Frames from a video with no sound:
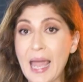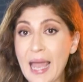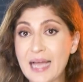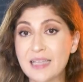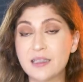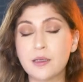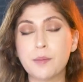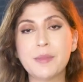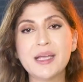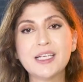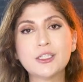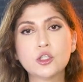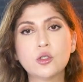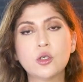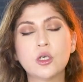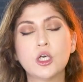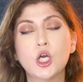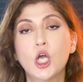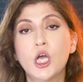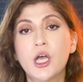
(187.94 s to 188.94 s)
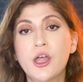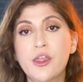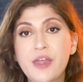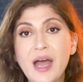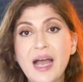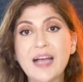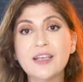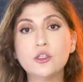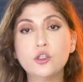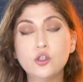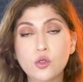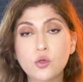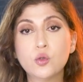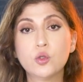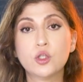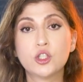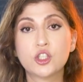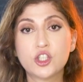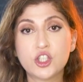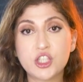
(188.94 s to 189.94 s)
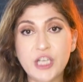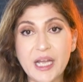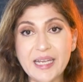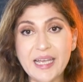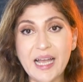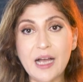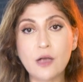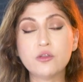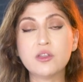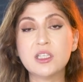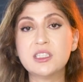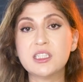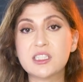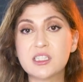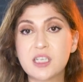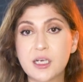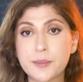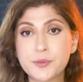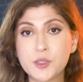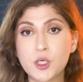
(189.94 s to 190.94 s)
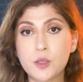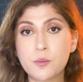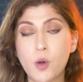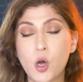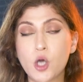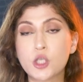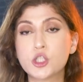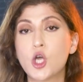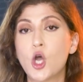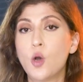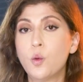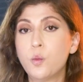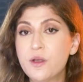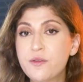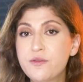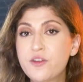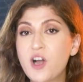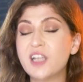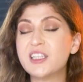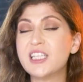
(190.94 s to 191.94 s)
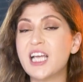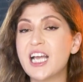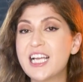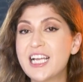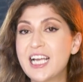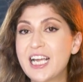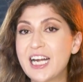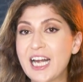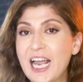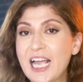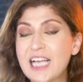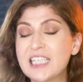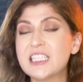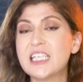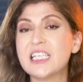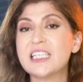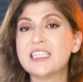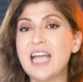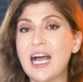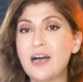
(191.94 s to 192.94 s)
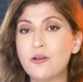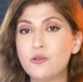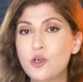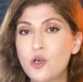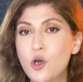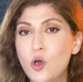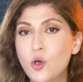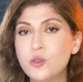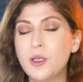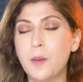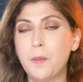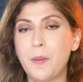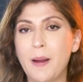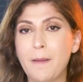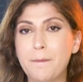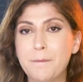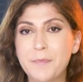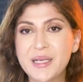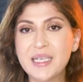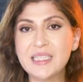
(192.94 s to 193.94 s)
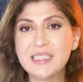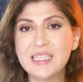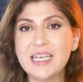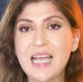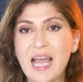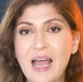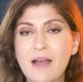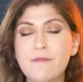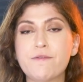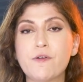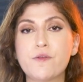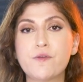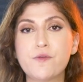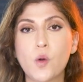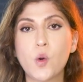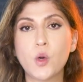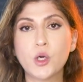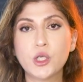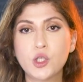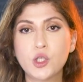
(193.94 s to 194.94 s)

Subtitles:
And make sure that you check out the description box. We've got a great downloadable PDF for